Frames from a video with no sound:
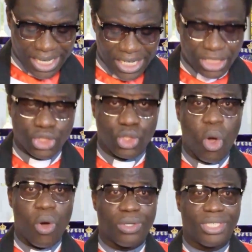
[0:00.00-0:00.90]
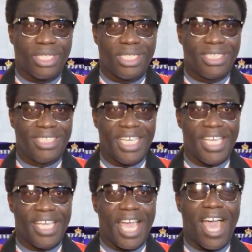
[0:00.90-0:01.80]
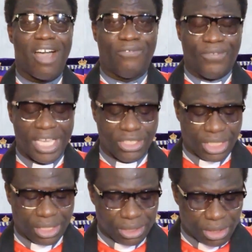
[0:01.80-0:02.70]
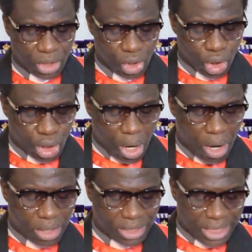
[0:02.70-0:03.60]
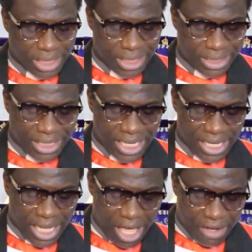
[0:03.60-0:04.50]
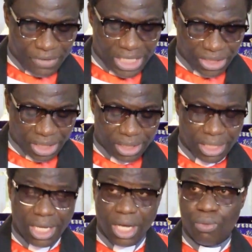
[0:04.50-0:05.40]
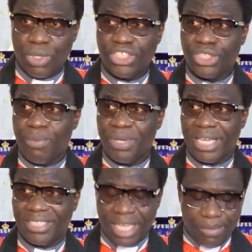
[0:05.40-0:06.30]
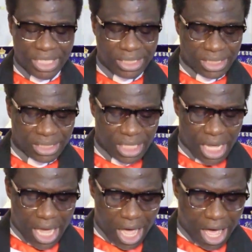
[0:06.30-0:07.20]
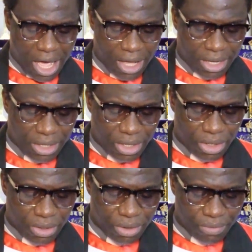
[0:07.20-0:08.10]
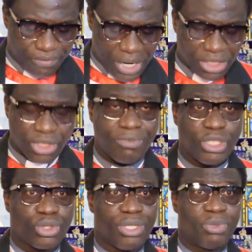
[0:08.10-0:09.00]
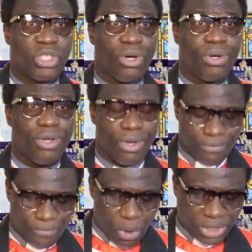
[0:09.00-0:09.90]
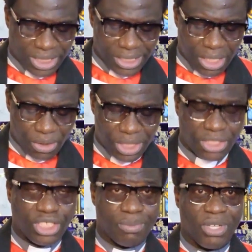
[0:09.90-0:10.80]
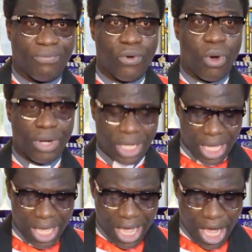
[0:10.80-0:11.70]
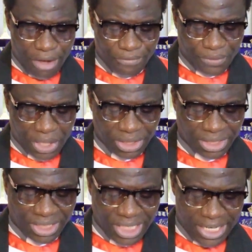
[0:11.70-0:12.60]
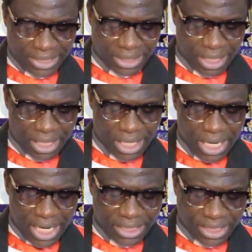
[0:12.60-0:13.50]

is God the Avenger. God the Avenger. And we shall be examining a uh, verse of the scripture, 1 Thessalonians chapter 4 and verse 6. It